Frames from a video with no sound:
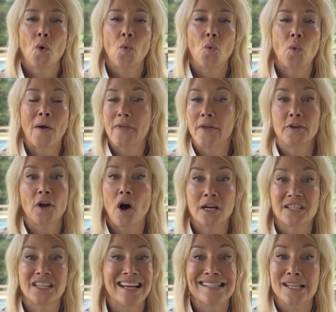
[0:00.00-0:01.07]
when the
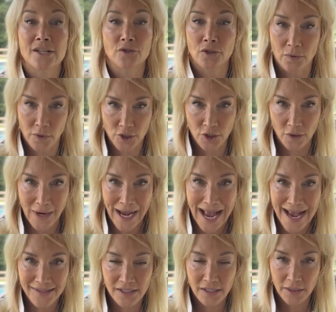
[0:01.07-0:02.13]
dog doesn't do what you
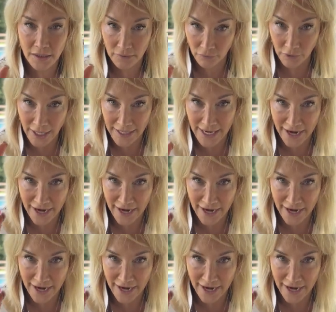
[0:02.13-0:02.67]
ask, right?